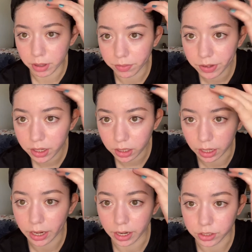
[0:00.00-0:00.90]
even gonna
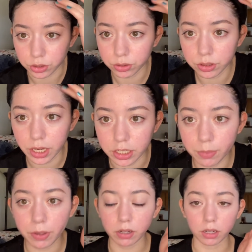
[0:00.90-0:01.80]
lie, I do tend to
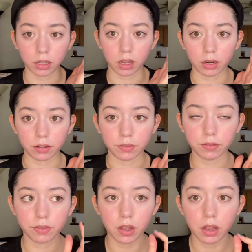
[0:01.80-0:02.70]
put on a lot of
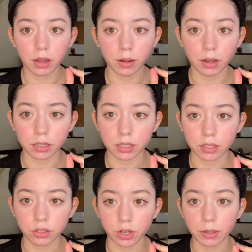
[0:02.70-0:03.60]

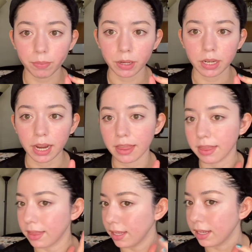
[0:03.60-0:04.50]
sunscreen, but I
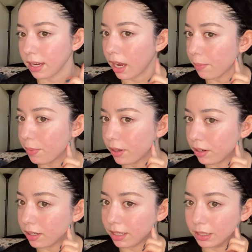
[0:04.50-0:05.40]
think I put
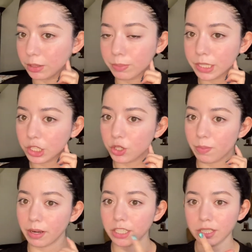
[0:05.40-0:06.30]
on a little bit too
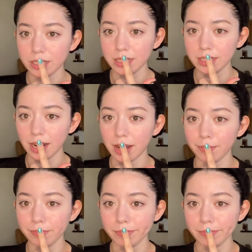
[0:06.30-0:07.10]
much this time.